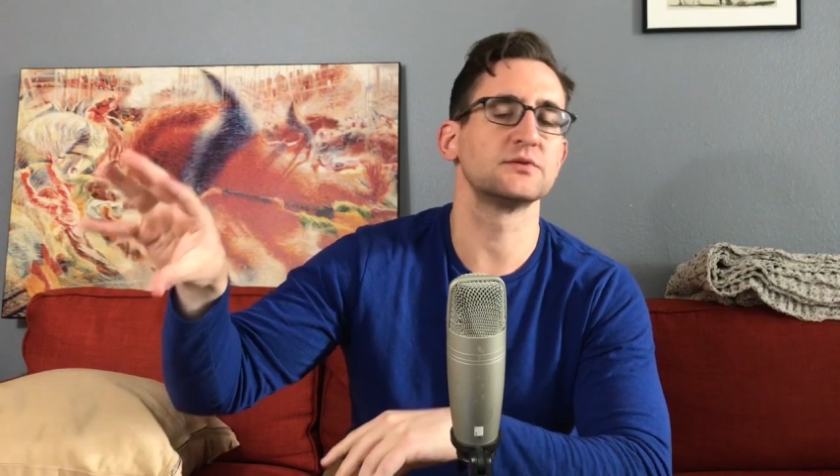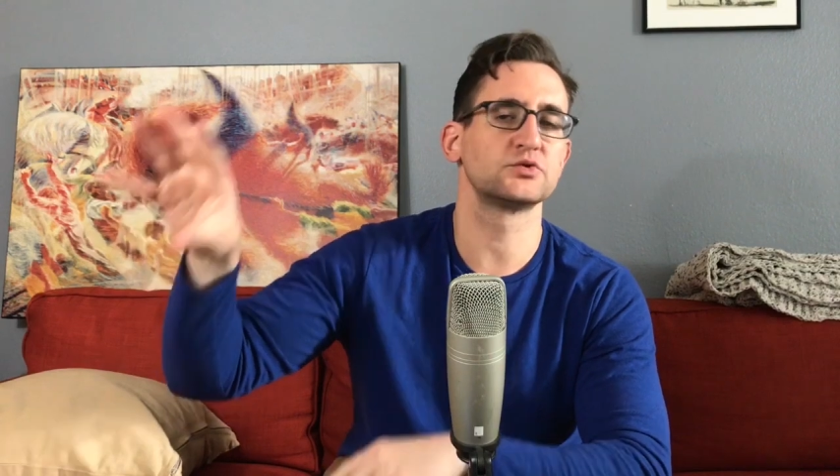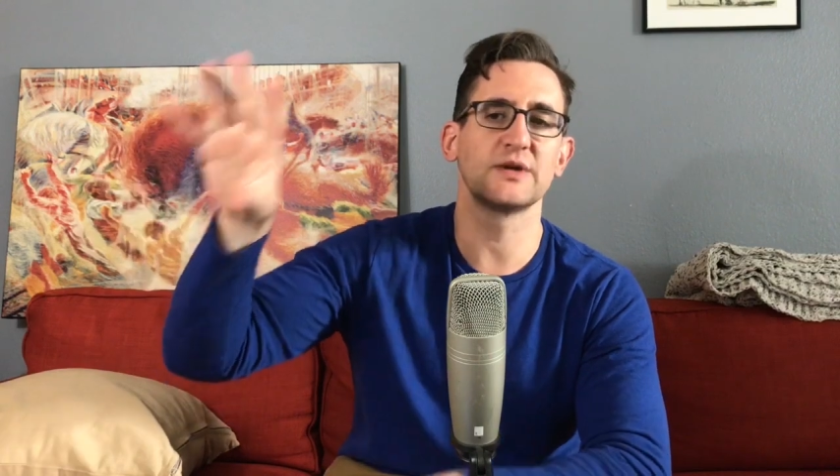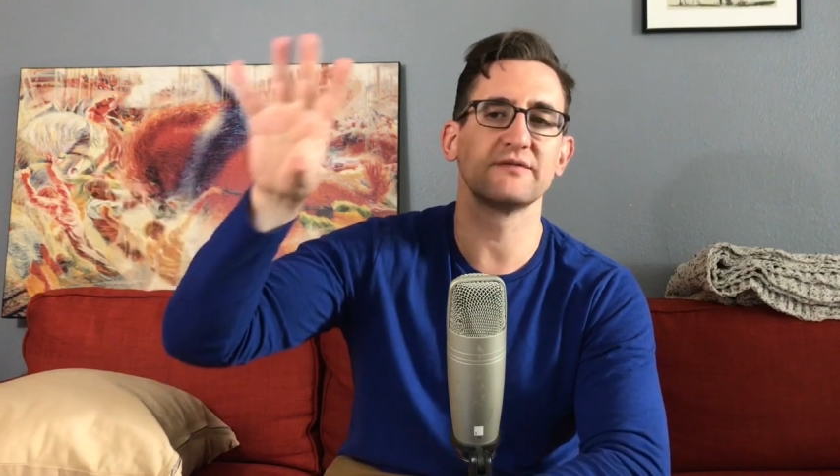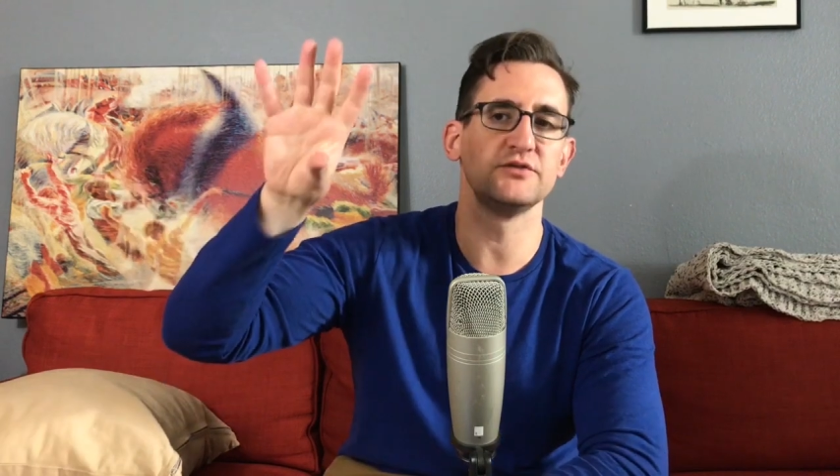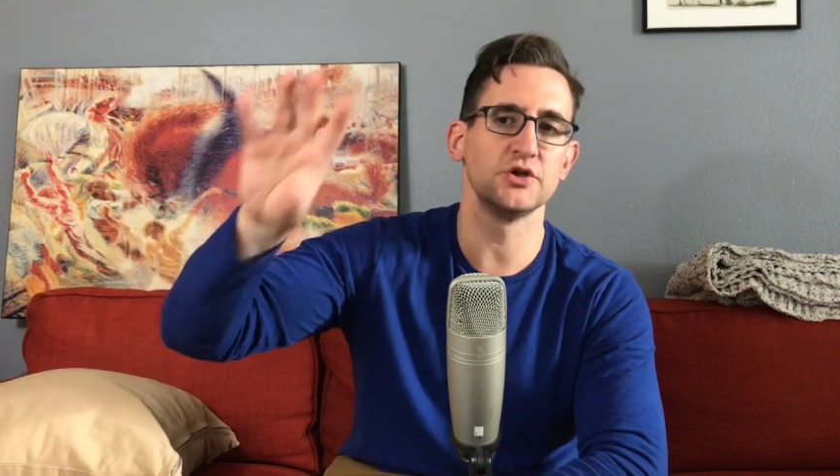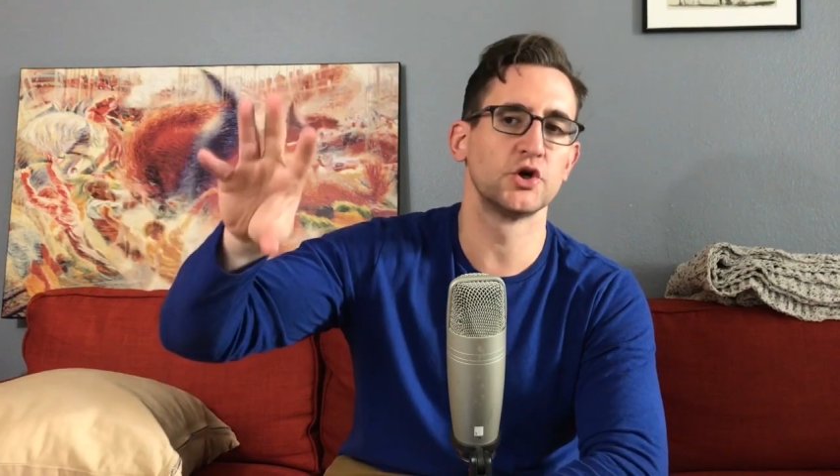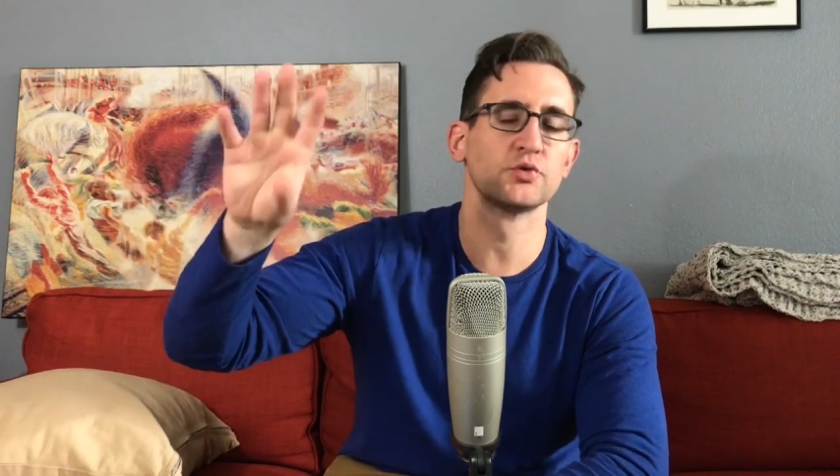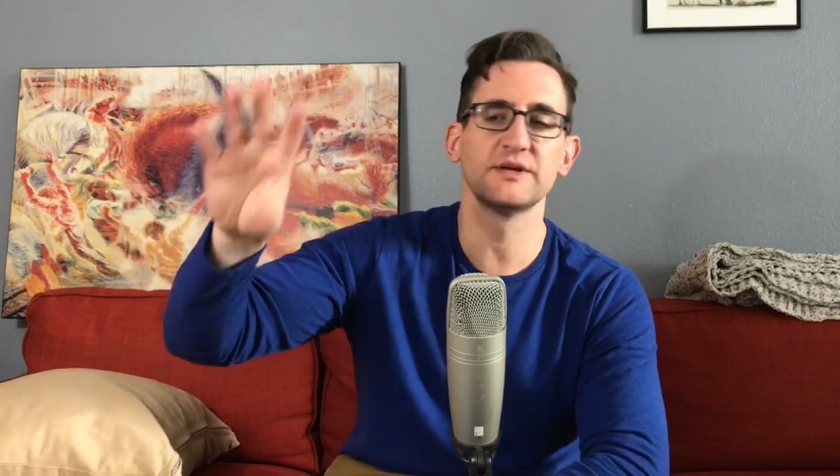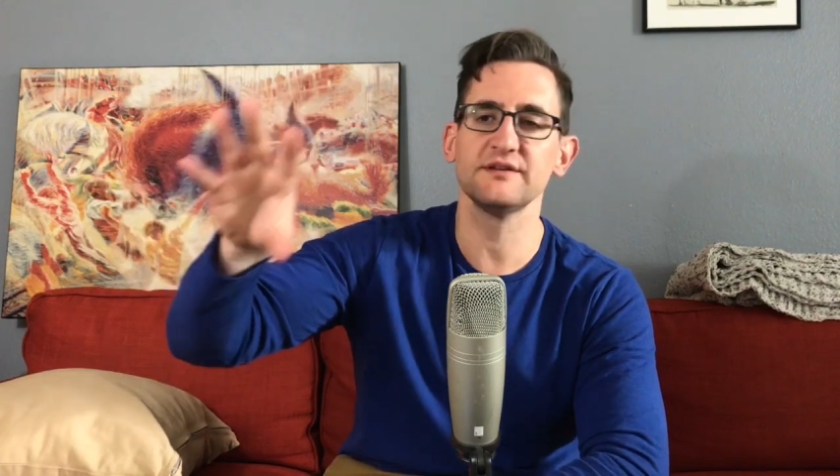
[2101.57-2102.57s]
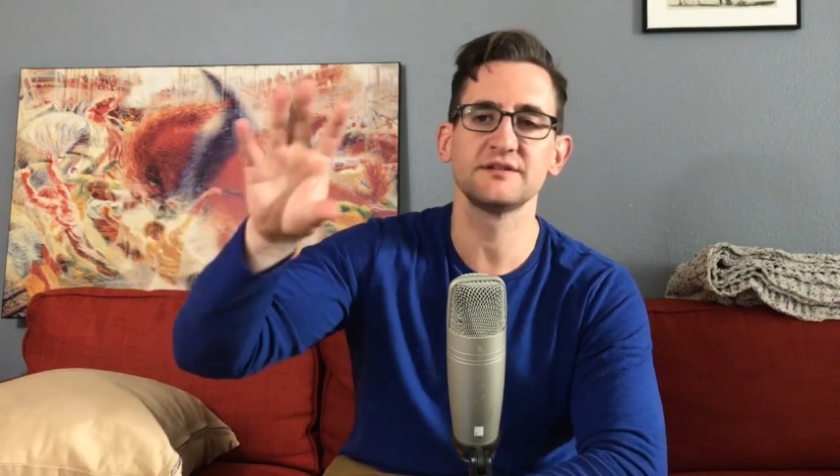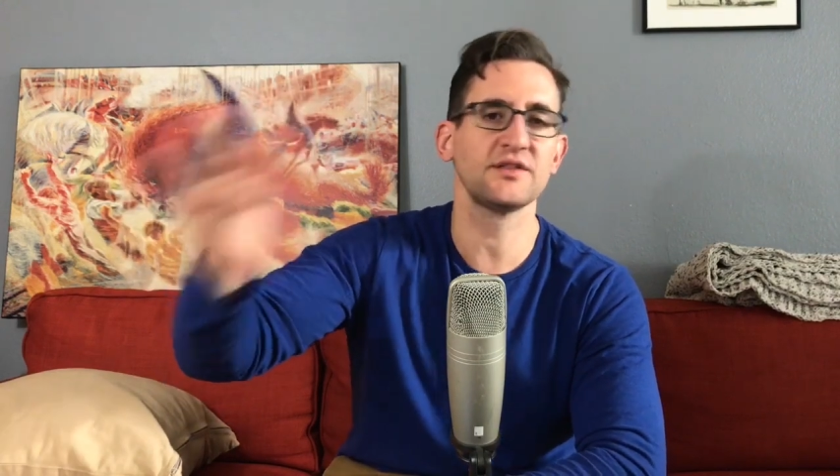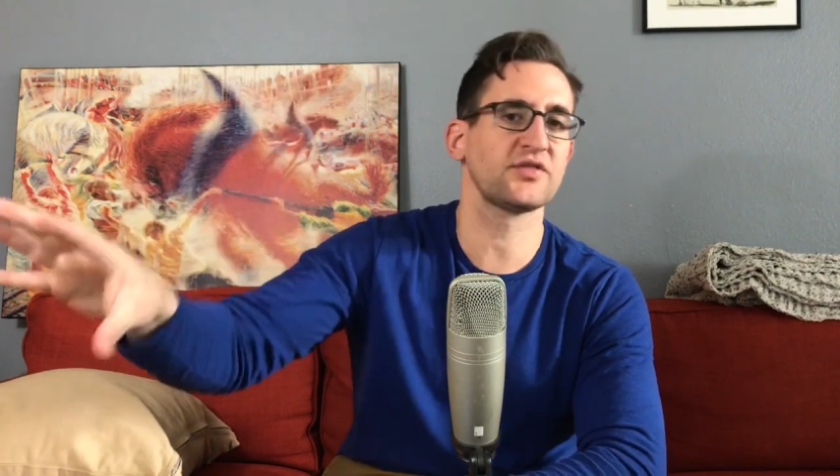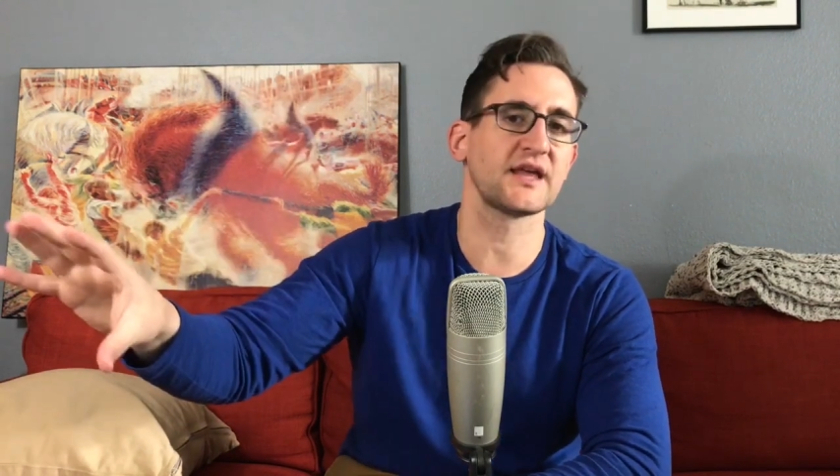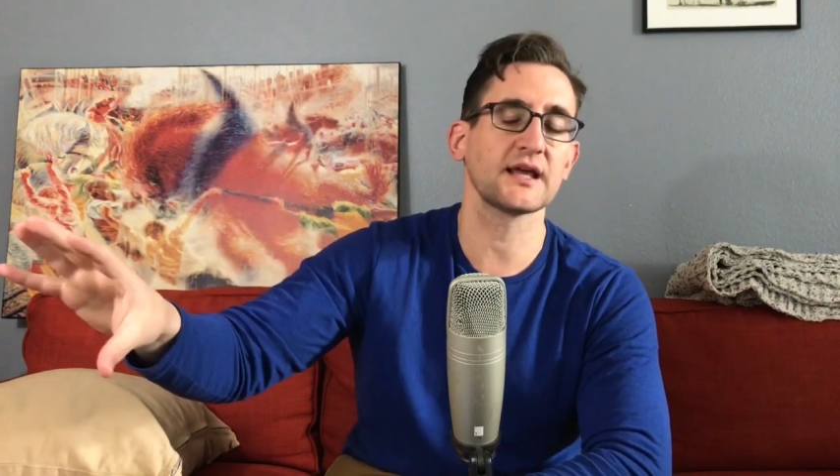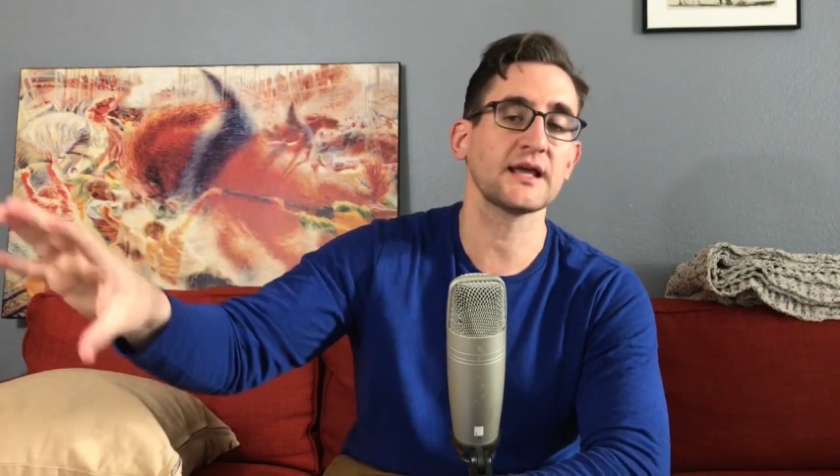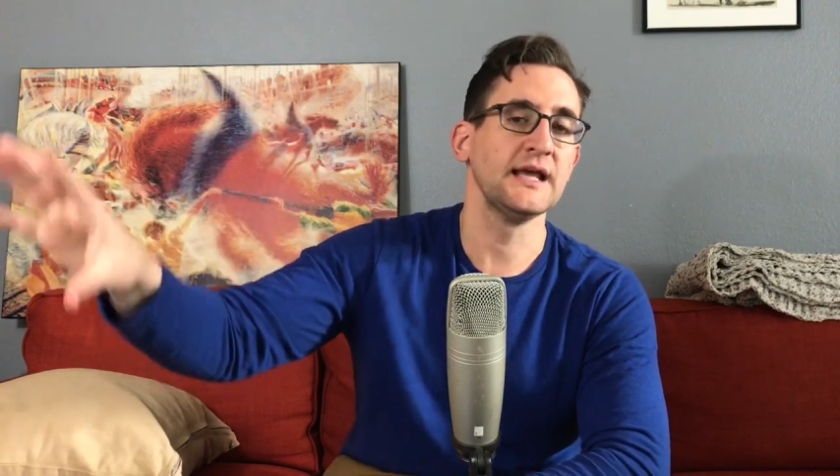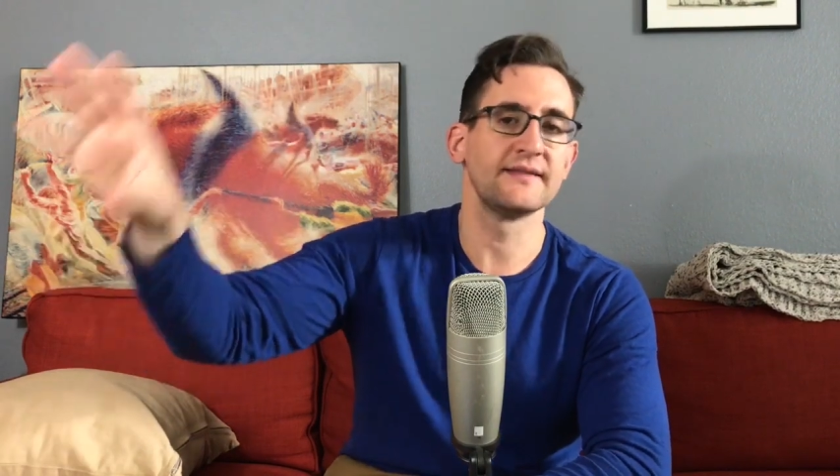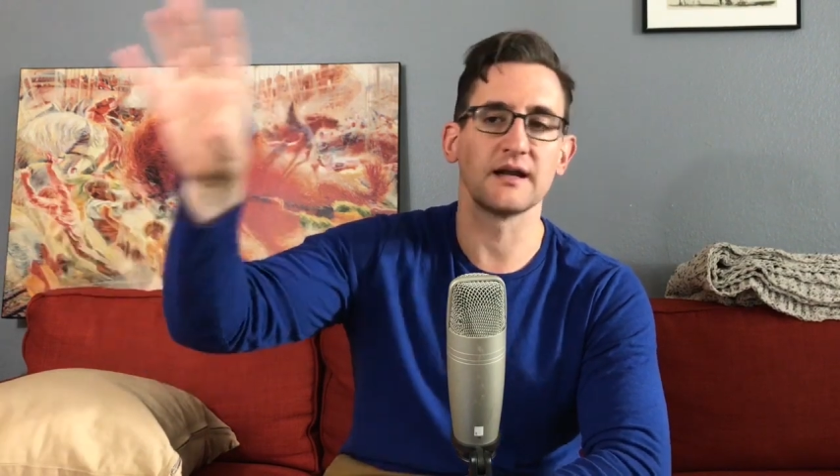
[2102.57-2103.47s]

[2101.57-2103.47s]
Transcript: which we have no reason to think